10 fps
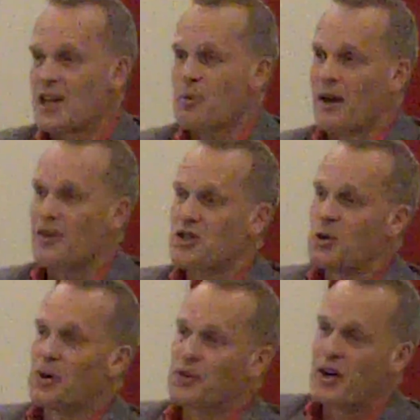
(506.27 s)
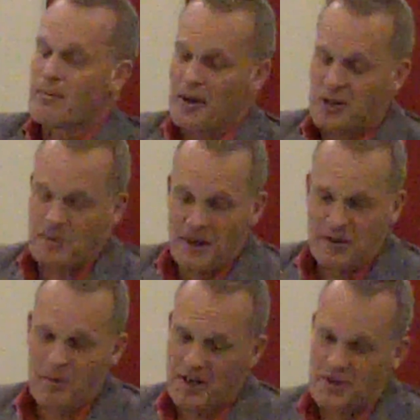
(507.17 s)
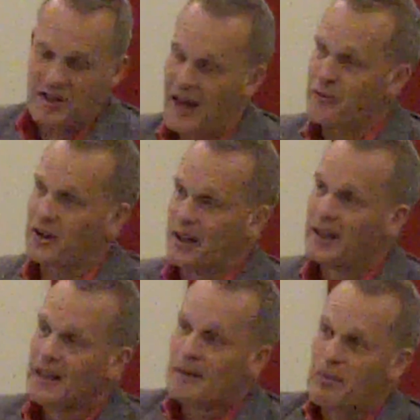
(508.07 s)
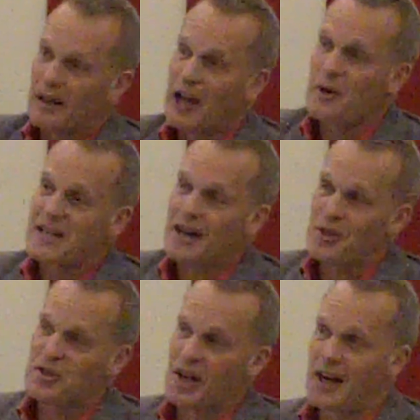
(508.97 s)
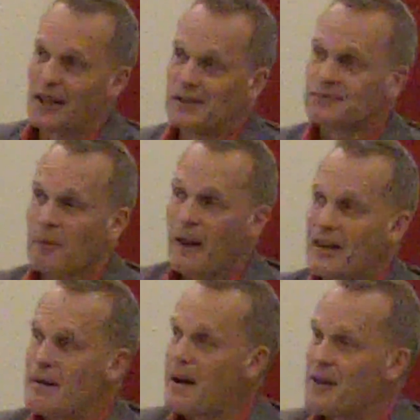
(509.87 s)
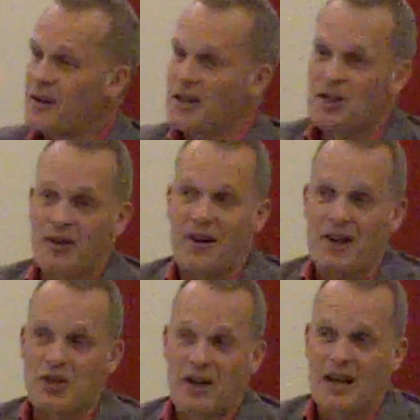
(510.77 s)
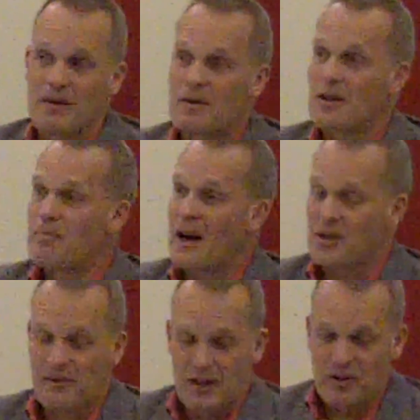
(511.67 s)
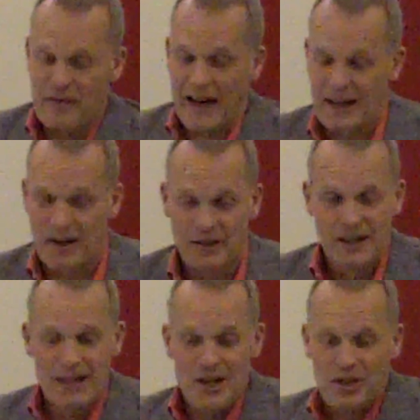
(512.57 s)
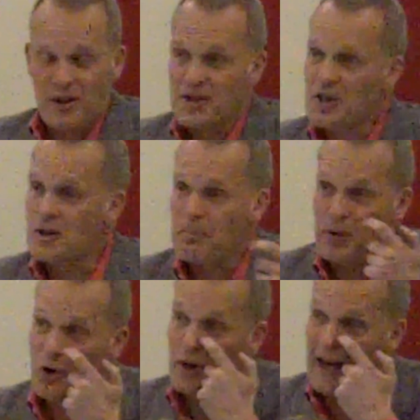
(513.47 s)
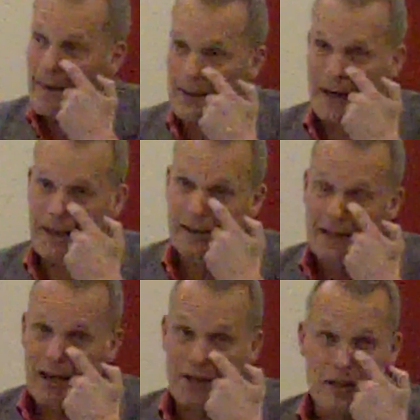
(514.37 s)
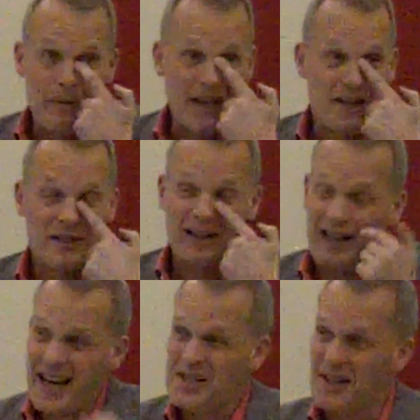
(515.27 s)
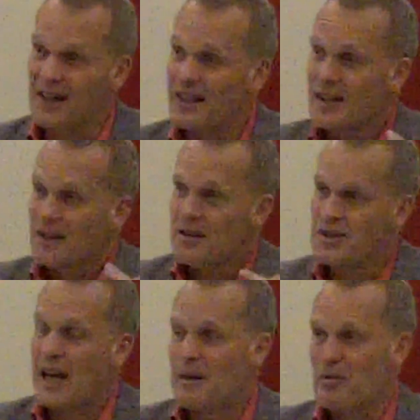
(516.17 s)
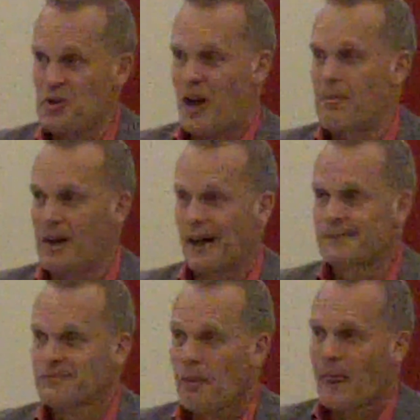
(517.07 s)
It's one of the 2 or 3 most expensive wines in South Africa. But lower down the scale, they make things that are actually comparatively good value. So this is a pure Cabernet, and to me it's classic Stellenbosch Cabernet.